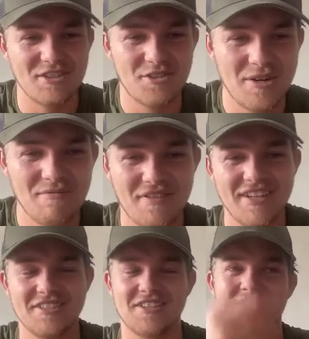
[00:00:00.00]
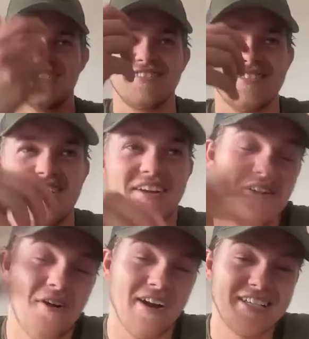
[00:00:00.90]
dream features, I don't
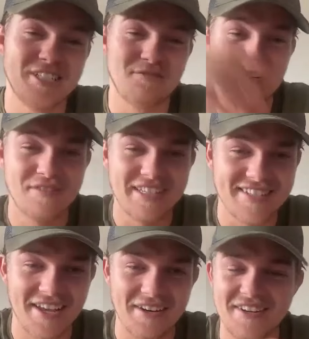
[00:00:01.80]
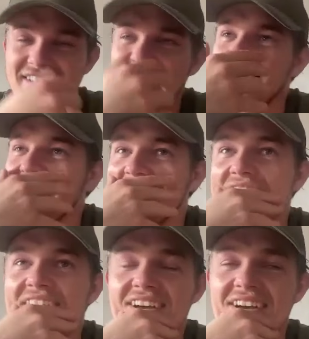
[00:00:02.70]
know, unless he's 50 Cent.
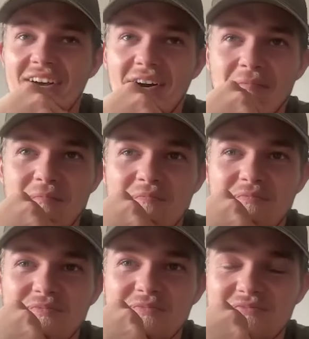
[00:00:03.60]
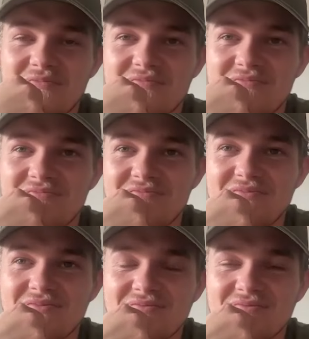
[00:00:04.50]
Um,
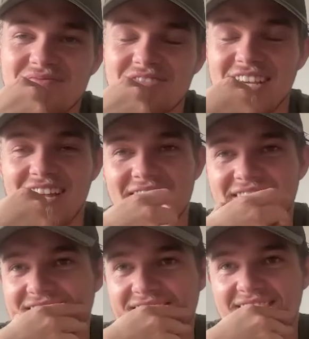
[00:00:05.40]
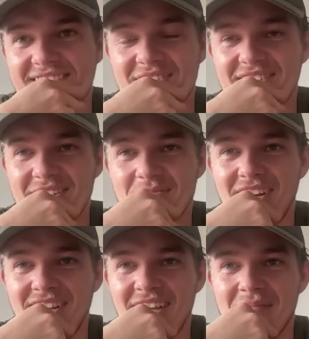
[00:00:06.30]
yeah, it's it's one
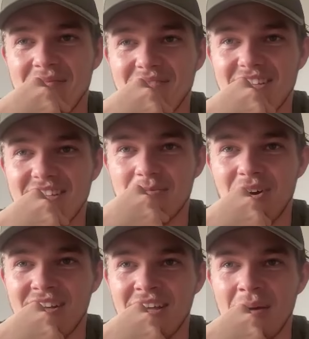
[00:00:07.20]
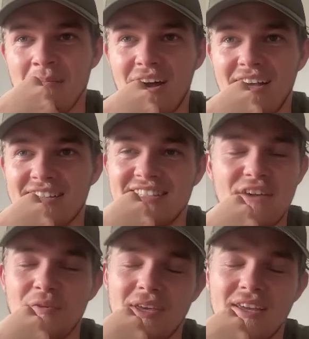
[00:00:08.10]
of them. It's one of them. But it's
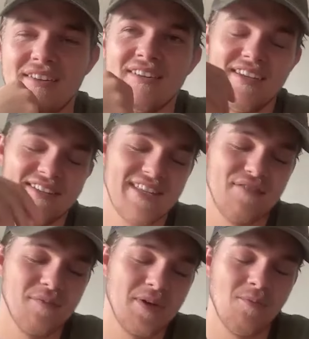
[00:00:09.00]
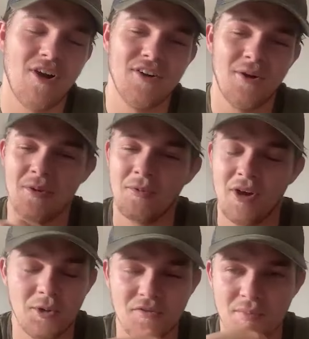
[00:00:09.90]
never been it's never been where I don't want to
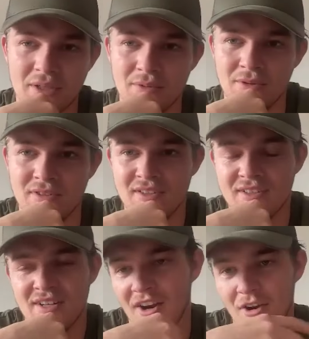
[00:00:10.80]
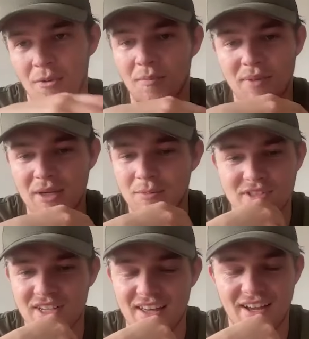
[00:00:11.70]
work with people. And I don't want people to
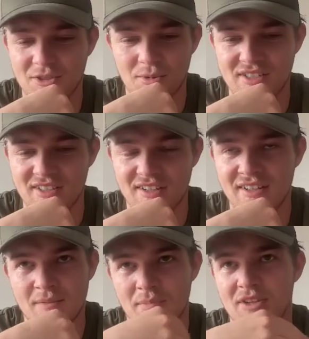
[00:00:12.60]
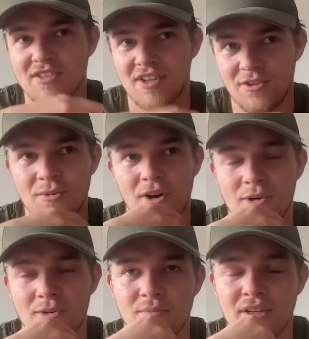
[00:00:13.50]
get that twisted because I do work
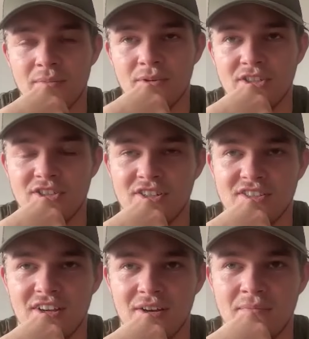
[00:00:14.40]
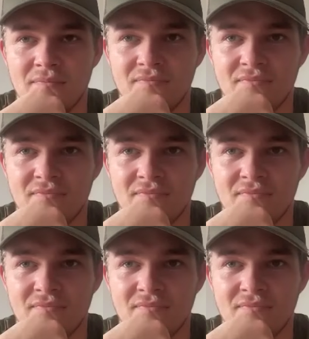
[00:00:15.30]
with people. It's just um